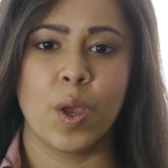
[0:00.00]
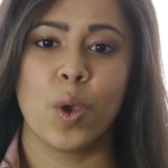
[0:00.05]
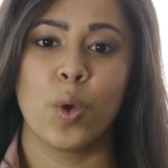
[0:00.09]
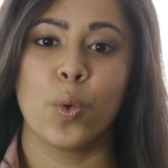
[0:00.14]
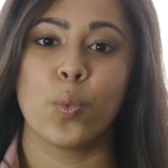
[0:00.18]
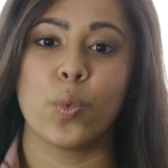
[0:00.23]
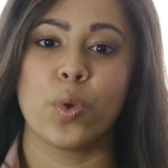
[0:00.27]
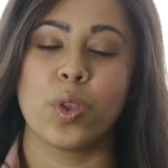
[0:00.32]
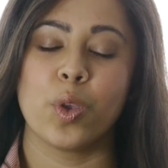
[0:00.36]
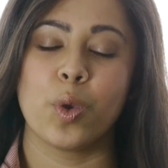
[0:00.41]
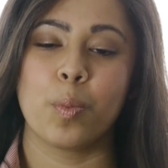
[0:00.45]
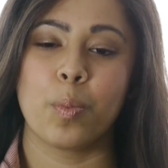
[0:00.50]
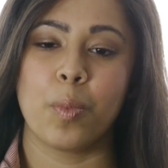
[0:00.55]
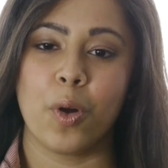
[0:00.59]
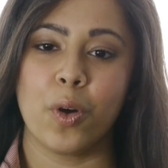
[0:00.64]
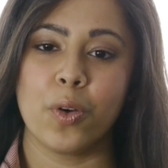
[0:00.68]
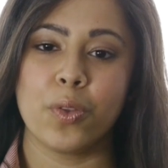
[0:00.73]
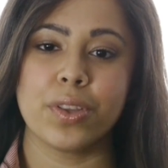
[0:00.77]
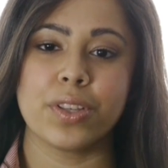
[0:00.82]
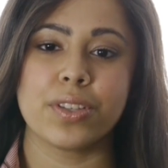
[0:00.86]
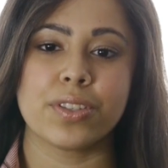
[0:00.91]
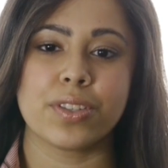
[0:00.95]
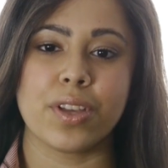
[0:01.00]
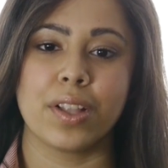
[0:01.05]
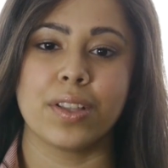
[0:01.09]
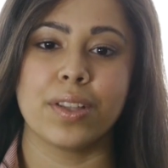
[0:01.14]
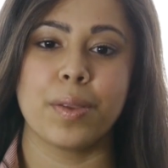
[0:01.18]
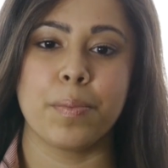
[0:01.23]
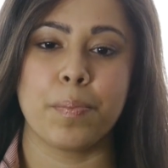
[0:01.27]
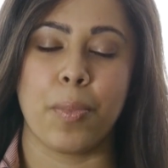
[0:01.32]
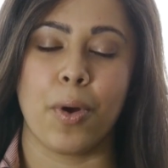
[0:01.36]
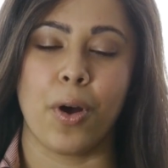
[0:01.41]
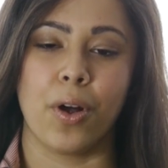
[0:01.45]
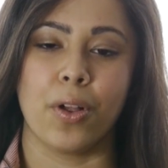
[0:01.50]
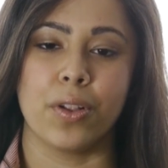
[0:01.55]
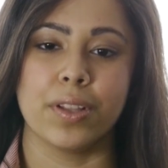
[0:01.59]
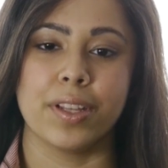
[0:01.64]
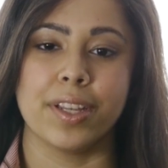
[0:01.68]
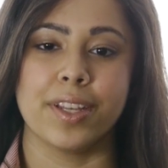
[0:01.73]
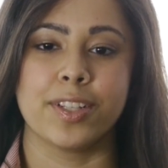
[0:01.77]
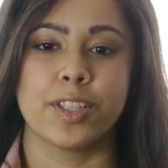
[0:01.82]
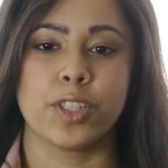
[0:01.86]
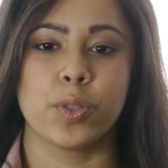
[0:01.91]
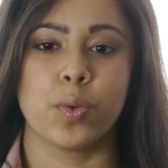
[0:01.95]
When you mold a solid ball
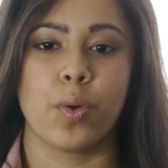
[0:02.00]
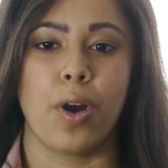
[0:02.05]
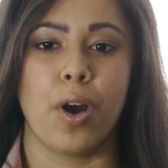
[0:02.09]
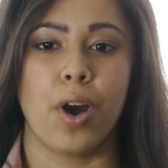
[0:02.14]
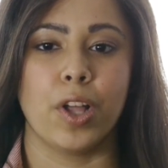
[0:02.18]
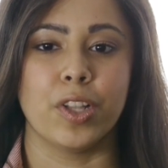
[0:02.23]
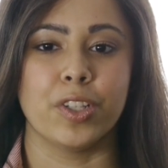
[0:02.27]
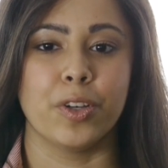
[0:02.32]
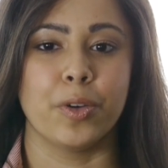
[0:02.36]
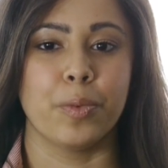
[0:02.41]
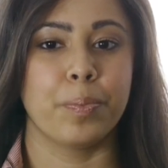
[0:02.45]
into a hollow